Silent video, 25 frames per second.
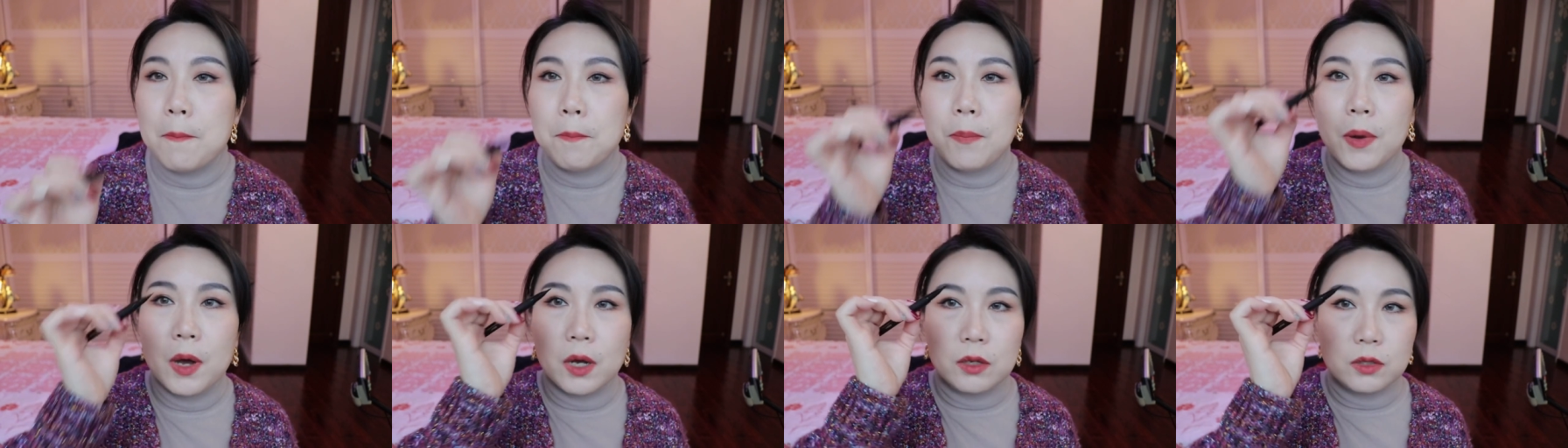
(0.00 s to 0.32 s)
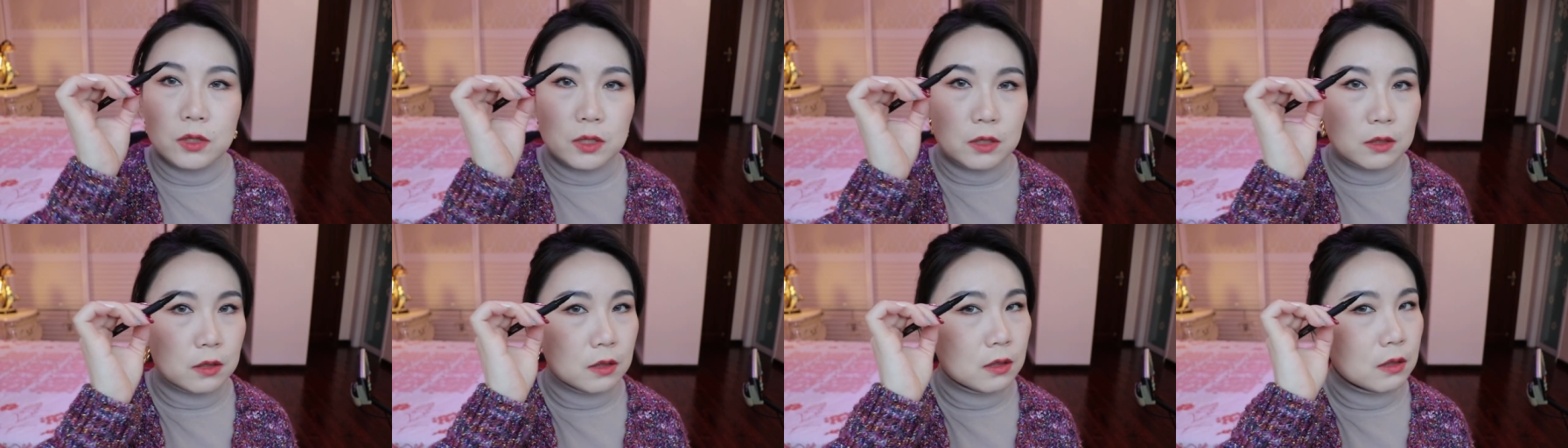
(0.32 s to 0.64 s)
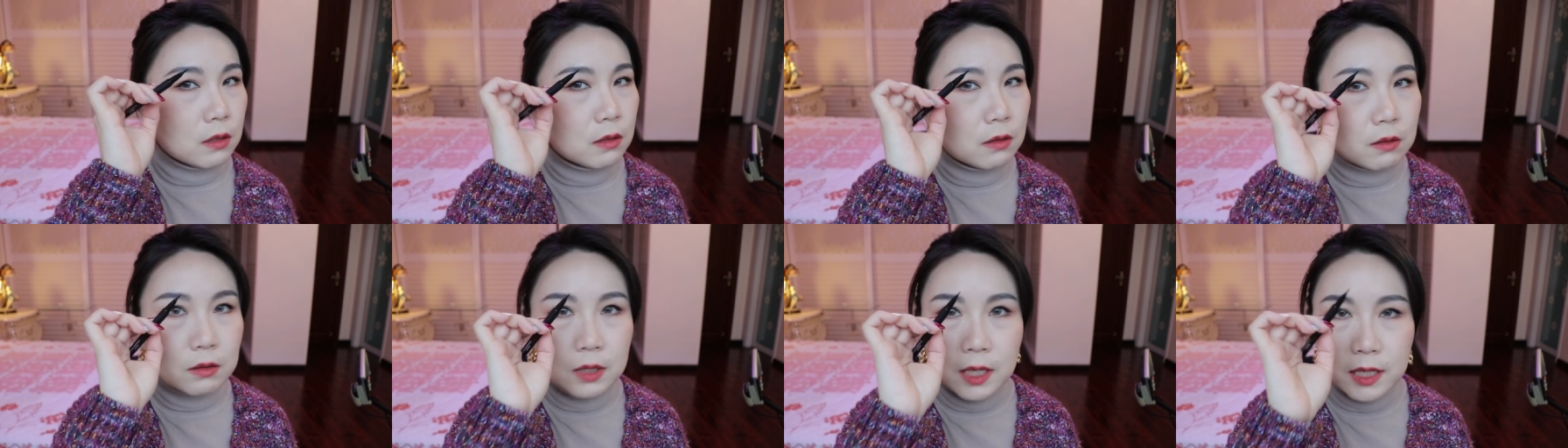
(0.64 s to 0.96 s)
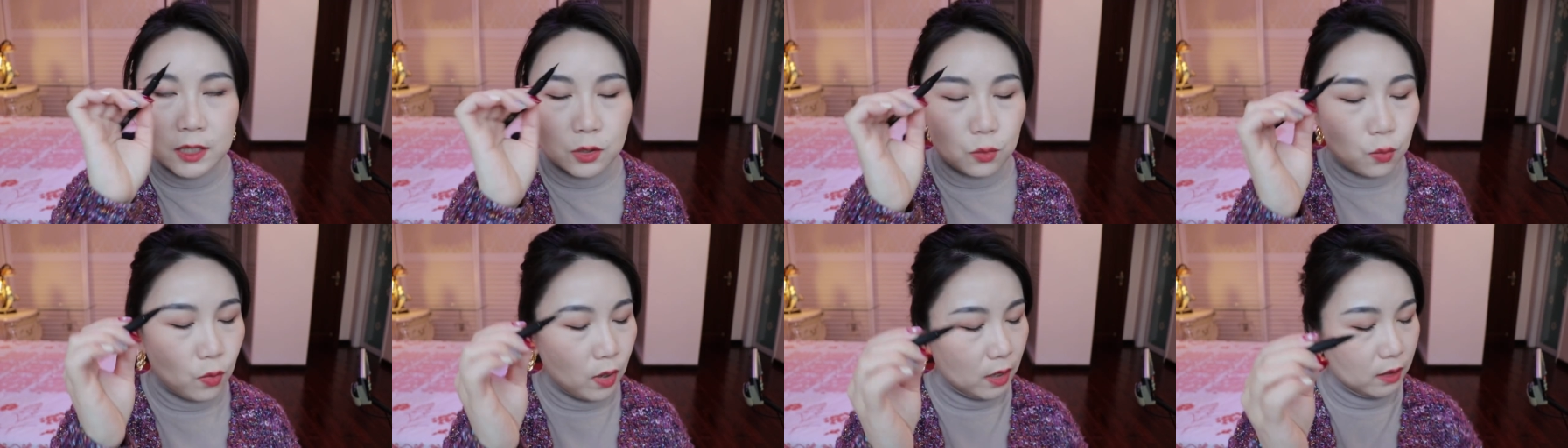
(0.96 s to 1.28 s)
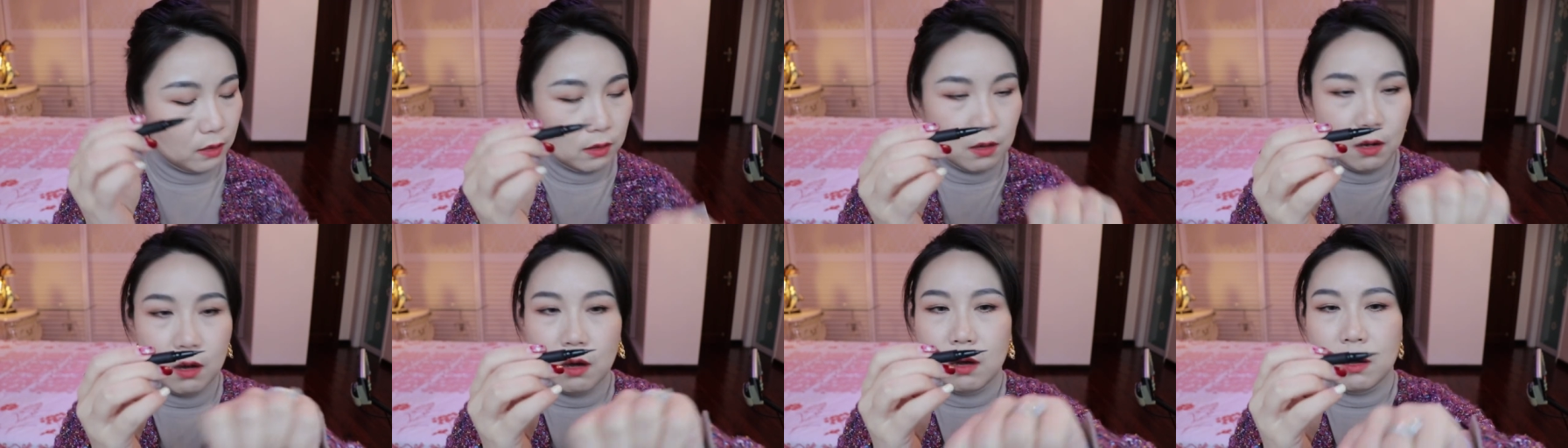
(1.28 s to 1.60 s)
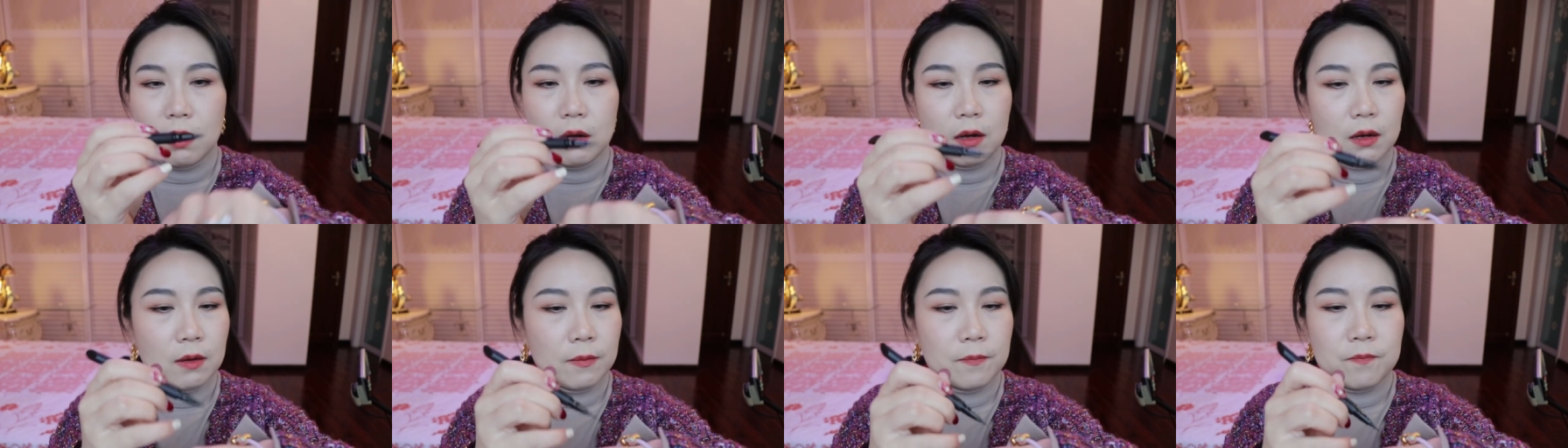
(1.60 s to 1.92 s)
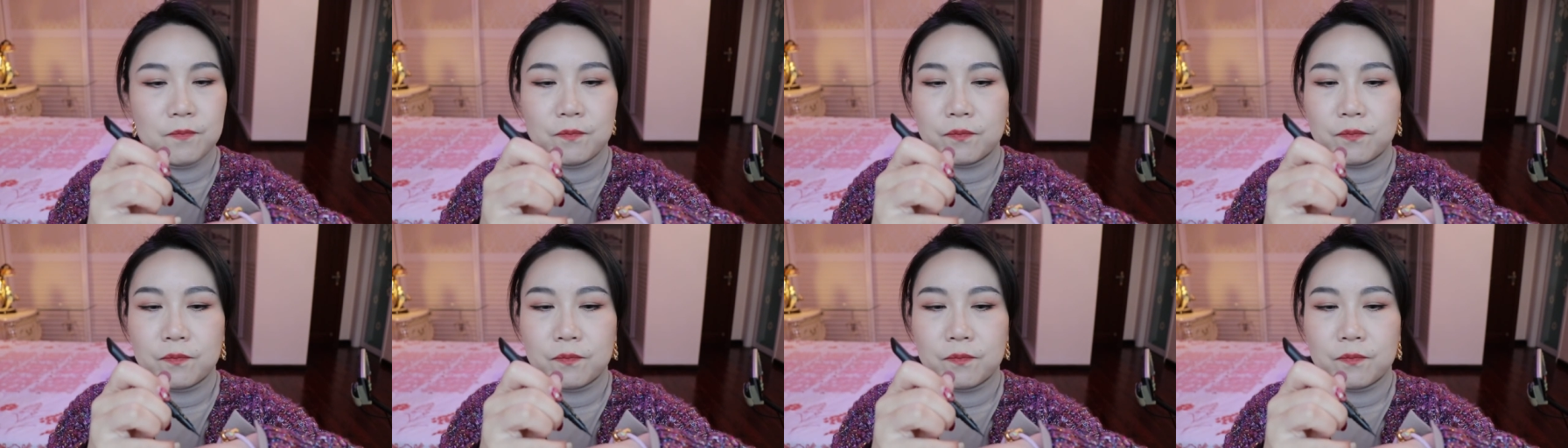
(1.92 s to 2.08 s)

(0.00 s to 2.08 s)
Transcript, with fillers: but this one oh,